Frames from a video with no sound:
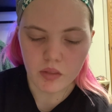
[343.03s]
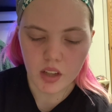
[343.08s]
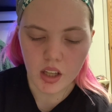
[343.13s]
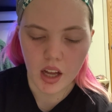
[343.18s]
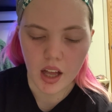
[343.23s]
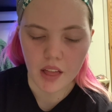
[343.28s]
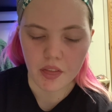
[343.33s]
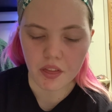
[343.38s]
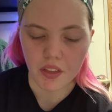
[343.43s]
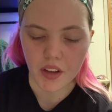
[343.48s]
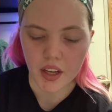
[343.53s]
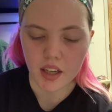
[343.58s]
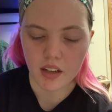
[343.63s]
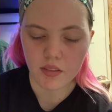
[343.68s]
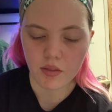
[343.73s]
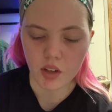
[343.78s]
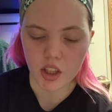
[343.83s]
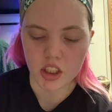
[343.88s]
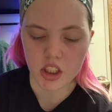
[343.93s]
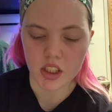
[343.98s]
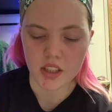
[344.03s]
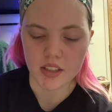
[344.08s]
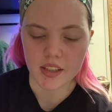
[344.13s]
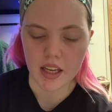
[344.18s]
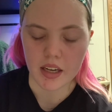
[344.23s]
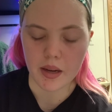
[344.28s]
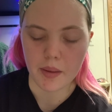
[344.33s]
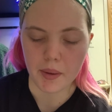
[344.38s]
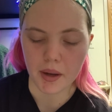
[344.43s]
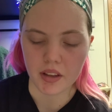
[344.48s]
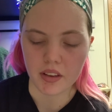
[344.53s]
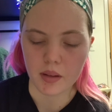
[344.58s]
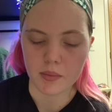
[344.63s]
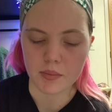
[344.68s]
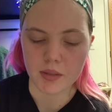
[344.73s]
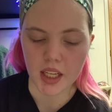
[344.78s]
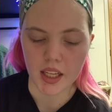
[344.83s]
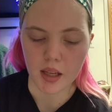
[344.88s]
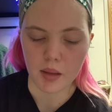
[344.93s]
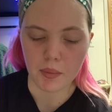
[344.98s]
and think of what she said about them
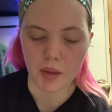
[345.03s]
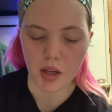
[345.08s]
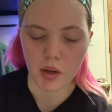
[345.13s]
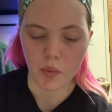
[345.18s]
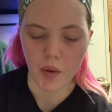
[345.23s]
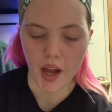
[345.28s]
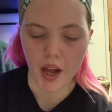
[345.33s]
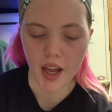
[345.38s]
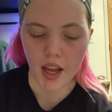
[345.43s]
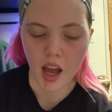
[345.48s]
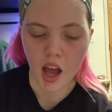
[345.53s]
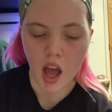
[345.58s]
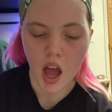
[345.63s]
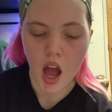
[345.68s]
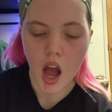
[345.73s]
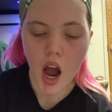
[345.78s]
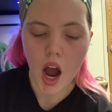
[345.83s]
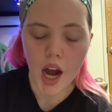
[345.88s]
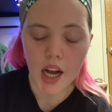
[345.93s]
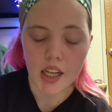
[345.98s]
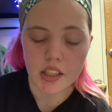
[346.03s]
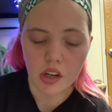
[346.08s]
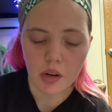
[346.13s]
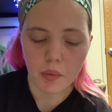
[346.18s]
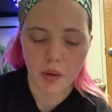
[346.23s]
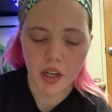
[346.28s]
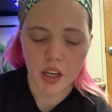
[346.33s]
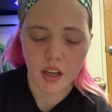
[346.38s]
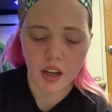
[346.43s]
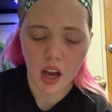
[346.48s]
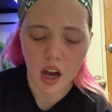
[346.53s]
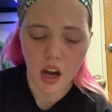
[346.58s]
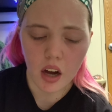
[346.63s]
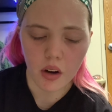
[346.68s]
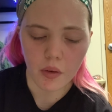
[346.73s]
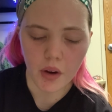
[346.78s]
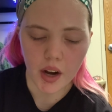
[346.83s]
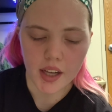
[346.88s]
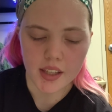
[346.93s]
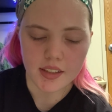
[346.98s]
taking me away. I don't want to
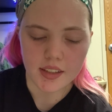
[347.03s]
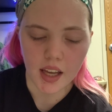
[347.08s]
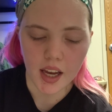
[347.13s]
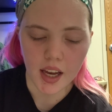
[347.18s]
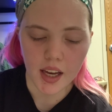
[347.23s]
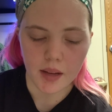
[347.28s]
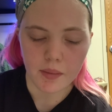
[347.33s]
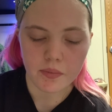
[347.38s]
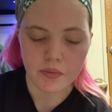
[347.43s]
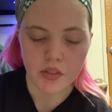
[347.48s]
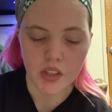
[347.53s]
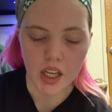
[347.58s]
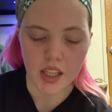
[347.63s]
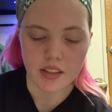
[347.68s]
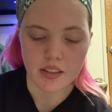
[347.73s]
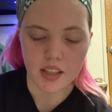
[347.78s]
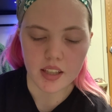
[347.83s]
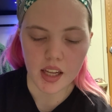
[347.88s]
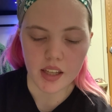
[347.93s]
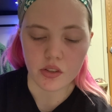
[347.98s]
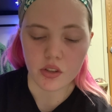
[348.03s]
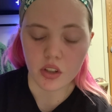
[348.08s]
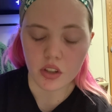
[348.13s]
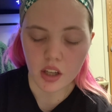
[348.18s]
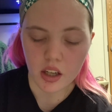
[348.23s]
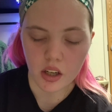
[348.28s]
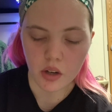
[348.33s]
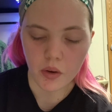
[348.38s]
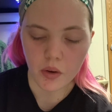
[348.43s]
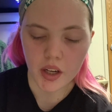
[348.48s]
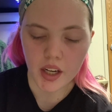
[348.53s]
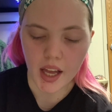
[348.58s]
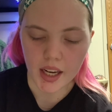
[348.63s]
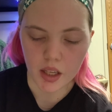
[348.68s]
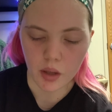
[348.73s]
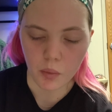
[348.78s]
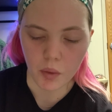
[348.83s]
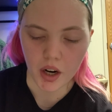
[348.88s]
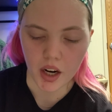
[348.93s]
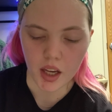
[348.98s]
go, I say. Dad says, you're not going
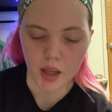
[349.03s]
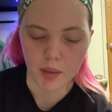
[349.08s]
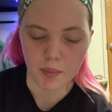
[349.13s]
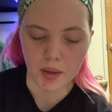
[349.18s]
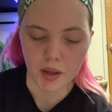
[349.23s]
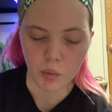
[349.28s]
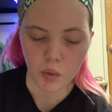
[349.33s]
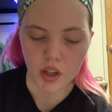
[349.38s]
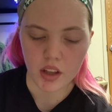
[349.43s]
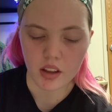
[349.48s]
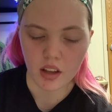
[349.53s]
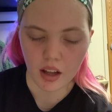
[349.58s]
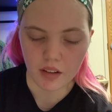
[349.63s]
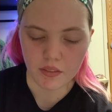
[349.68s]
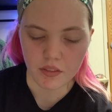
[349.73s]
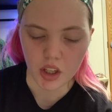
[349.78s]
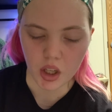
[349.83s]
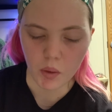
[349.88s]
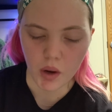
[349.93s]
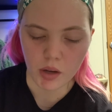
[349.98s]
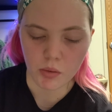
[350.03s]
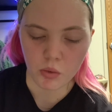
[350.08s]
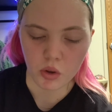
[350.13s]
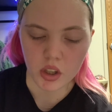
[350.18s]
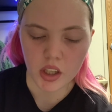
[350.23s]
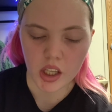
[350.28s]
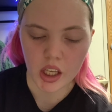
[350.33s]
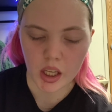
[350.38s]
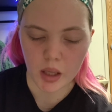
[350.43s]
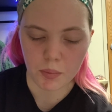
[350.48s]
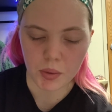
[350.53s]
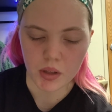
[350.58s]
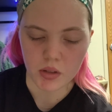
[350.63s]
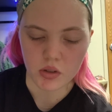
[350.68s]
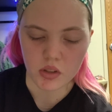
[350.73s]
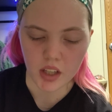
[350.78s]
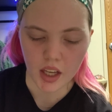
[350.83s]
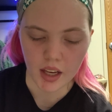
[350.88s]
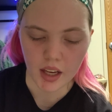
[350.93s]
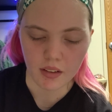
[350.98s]
anywhere, Amy. We love you, and we'll keep you
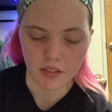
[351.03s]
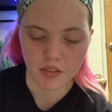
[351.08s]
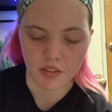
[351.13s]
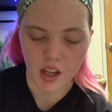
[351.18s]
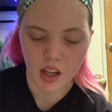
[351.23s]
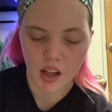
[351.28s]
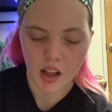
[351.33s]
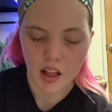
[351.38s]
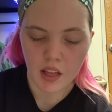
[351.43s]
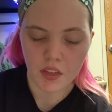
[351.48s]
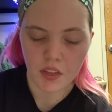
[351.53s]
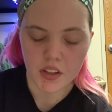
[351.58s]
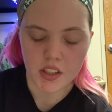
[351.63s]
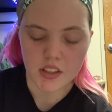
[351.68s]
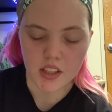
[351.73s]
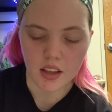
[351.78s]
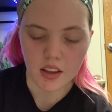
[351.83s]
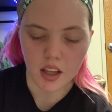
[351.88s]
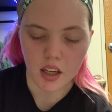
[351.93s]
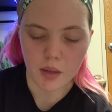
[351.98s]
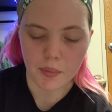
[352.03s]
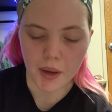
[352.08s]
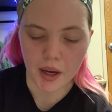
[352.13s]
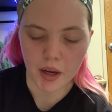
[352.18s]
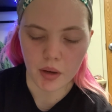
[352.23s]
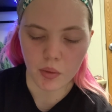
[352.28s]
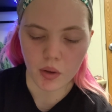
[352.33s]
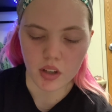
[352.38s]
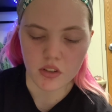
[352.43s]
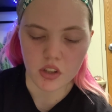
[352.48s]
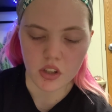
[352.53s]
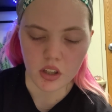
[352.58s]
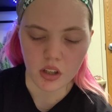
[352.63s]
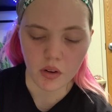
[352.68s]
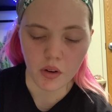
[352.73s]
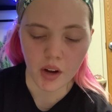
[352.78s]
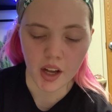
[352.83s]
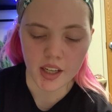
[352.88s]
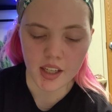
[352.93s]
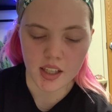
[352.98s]
safe. They said that about Will,
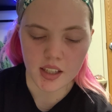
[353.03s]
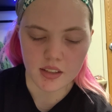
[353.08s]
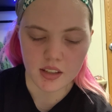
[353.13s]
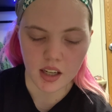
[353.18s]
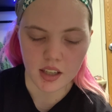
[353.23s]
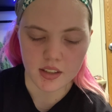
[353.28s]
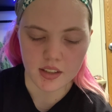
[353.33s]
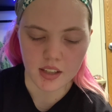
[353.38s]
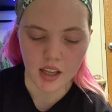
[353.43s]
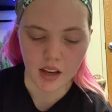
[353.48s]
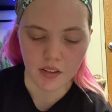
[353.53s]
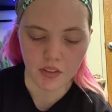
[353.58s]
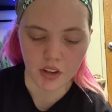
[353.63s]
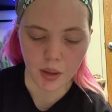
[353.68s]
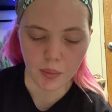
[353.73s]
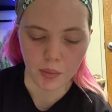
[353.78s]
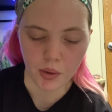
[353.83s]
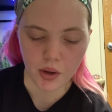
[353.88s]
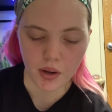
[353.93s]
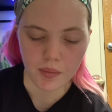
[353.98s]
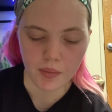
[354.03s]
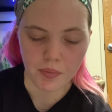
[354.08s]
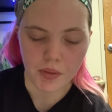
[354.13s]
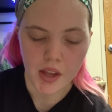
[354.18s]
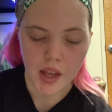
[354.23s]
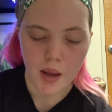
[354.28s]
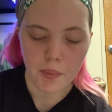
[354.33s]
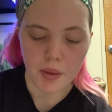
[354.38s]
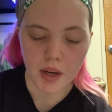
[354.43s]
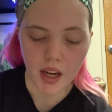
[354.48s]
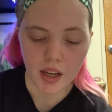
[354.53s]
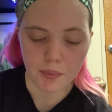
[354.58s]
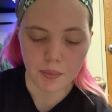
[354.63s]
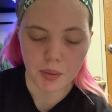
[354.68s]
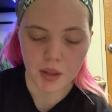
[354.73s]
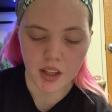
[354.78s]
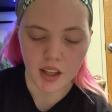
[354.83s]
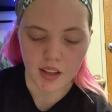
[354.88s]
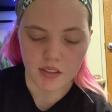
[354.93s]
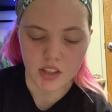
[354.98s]
too, and he's not safe anymore, but I
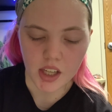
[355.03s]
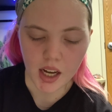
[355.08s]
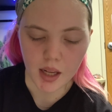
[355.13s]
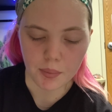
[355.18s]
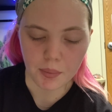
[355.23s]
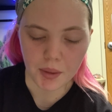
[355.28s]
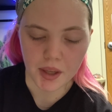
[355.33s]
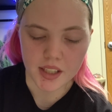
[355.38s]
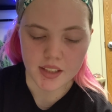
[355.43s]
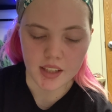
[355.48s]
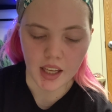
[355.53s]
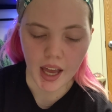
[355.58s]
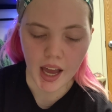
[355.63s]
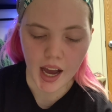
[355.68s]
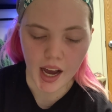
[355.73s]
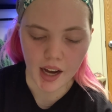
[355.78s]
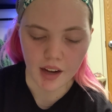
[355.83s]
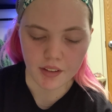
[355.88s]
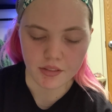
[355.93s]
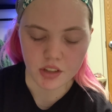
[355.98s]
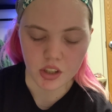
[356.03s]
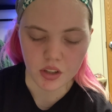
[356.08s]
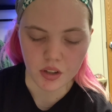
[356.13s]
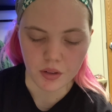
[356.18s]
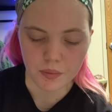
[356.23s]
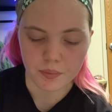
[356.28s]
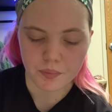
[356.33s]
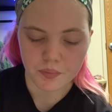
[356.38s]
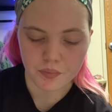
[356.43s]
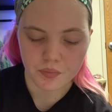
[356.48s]
believe Dad because I have to.